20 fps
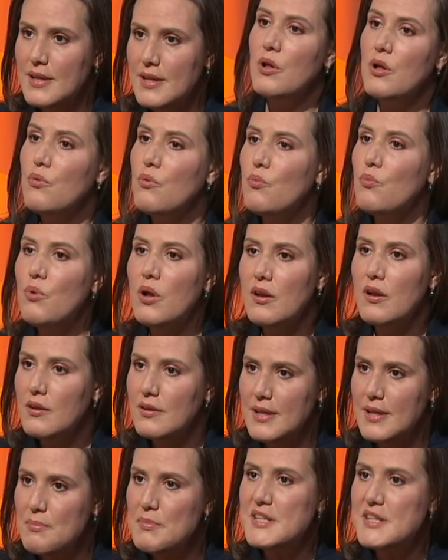
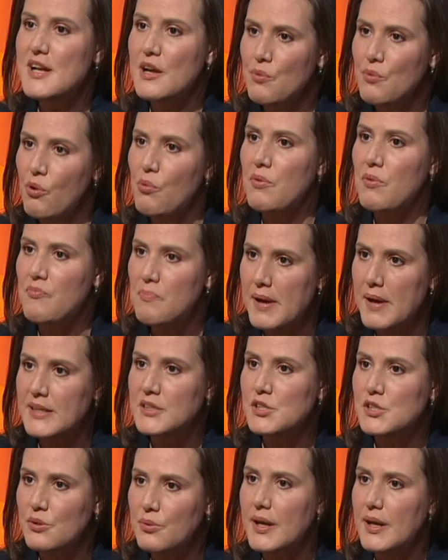let me tell you what we've been
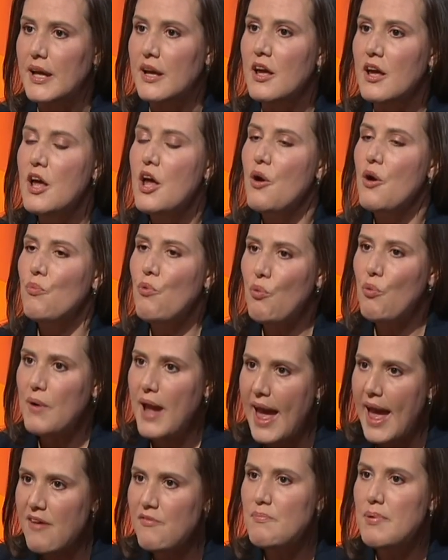doing. What we
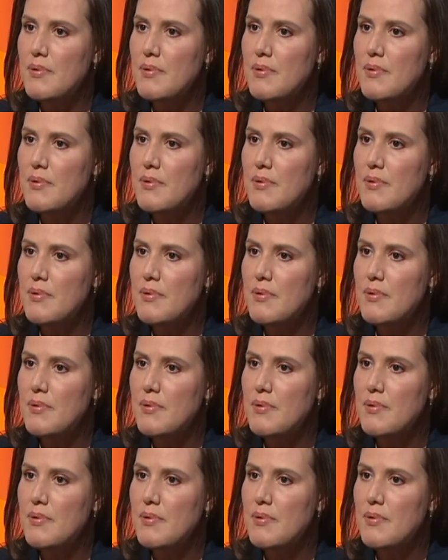have